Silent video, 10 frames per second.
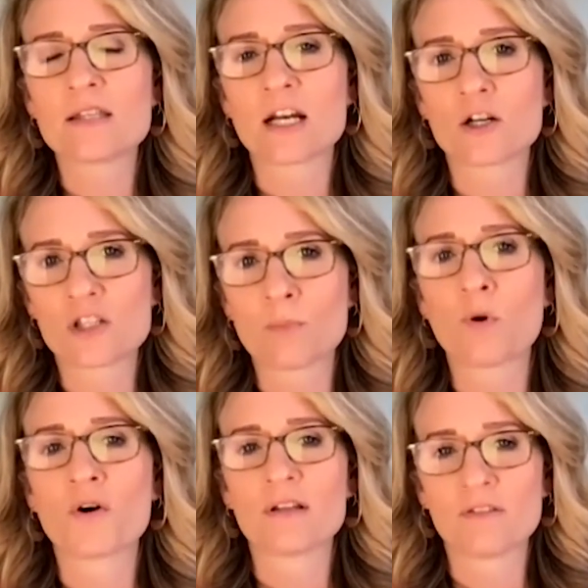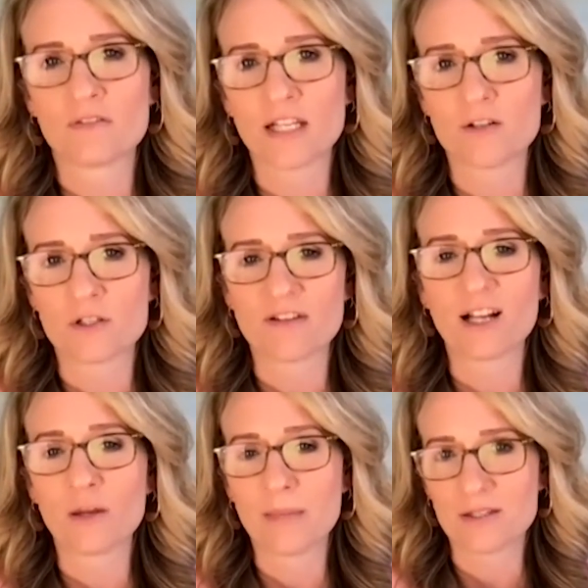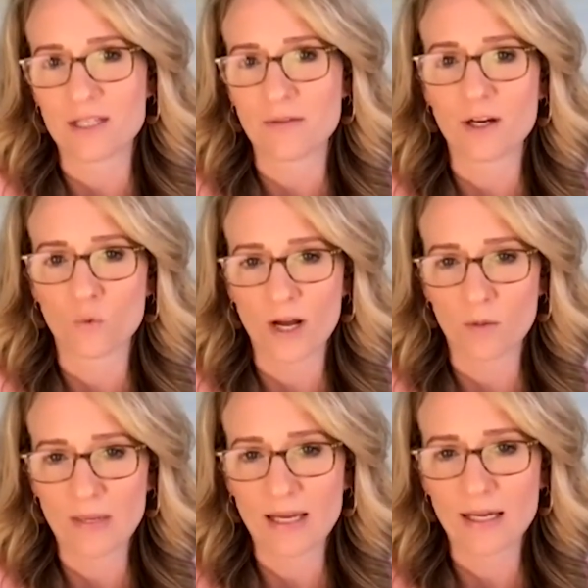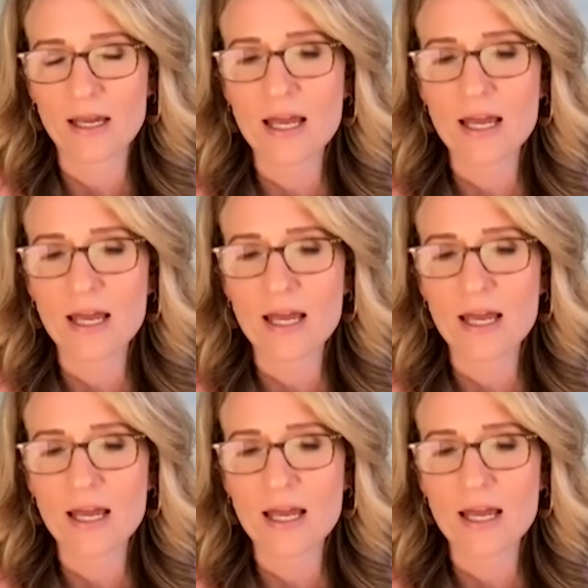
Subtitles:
that are supportive of their development and their well-being.